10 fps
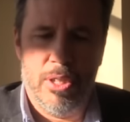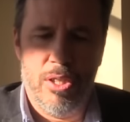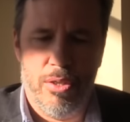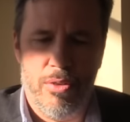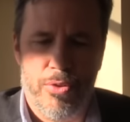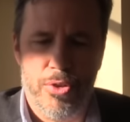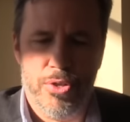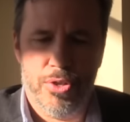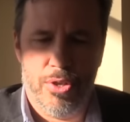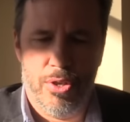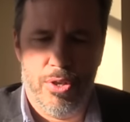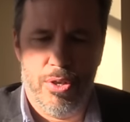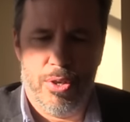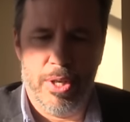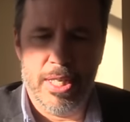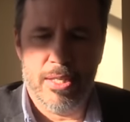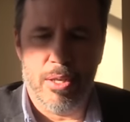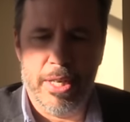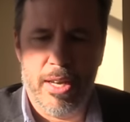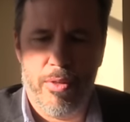the the first uh, critics
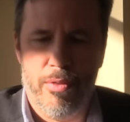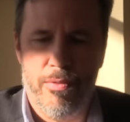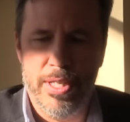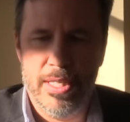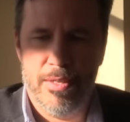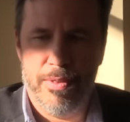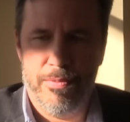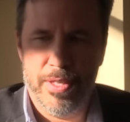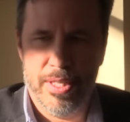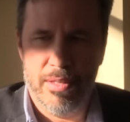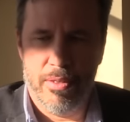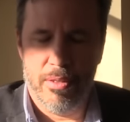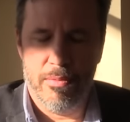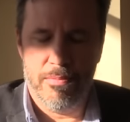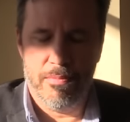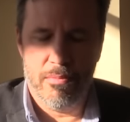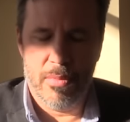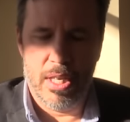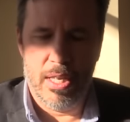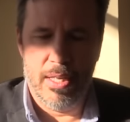coming out of Venice Film Festival,
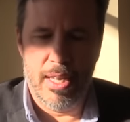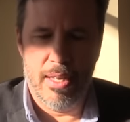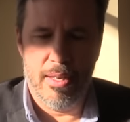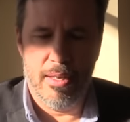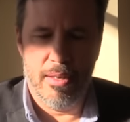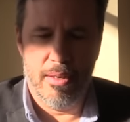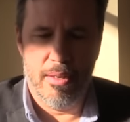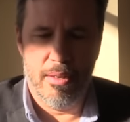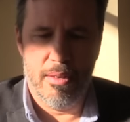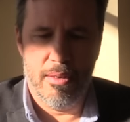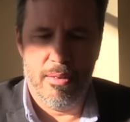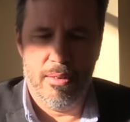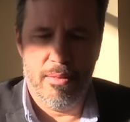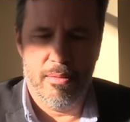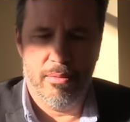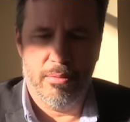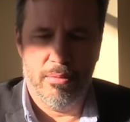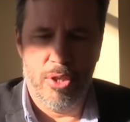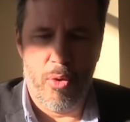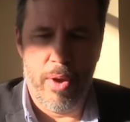and then uh, uh,
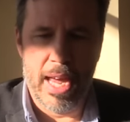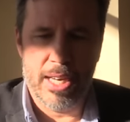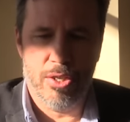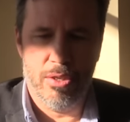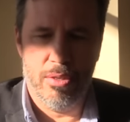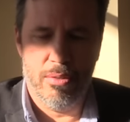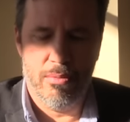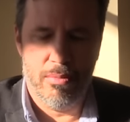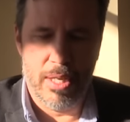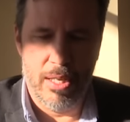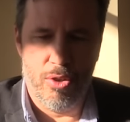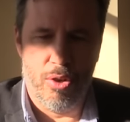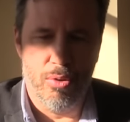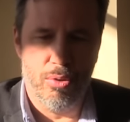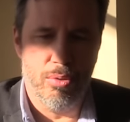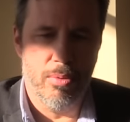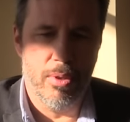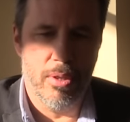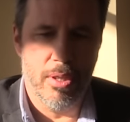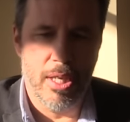the reaction in
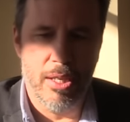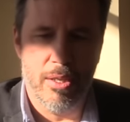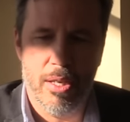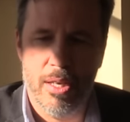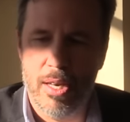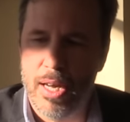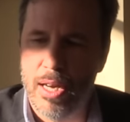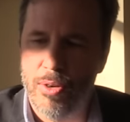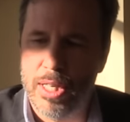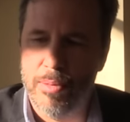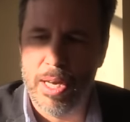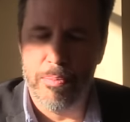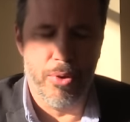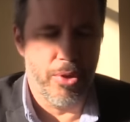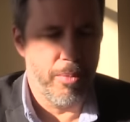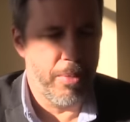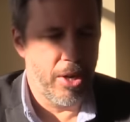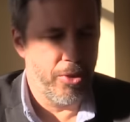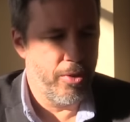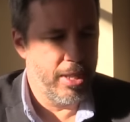Toronto, I, I, I look at my par
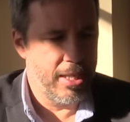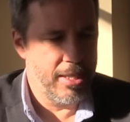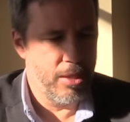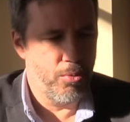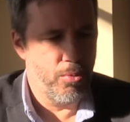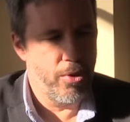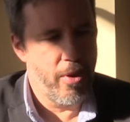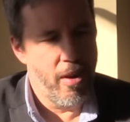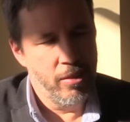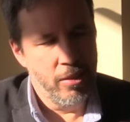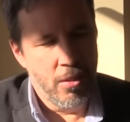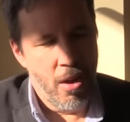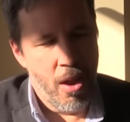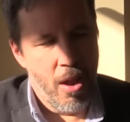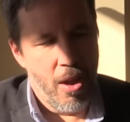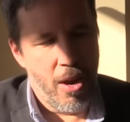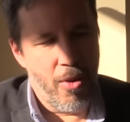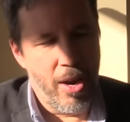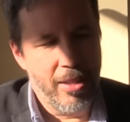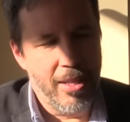partner and I said to her, all
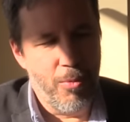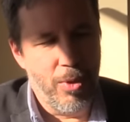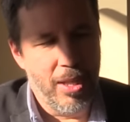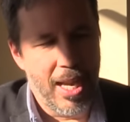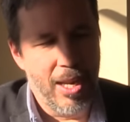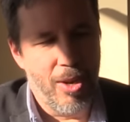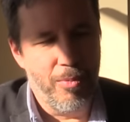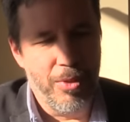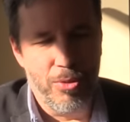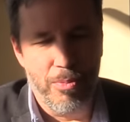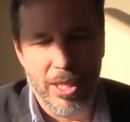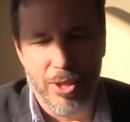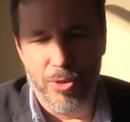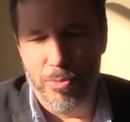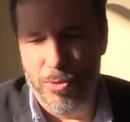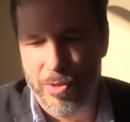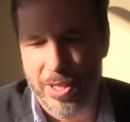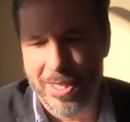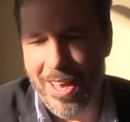right, they will allow me to make other movies.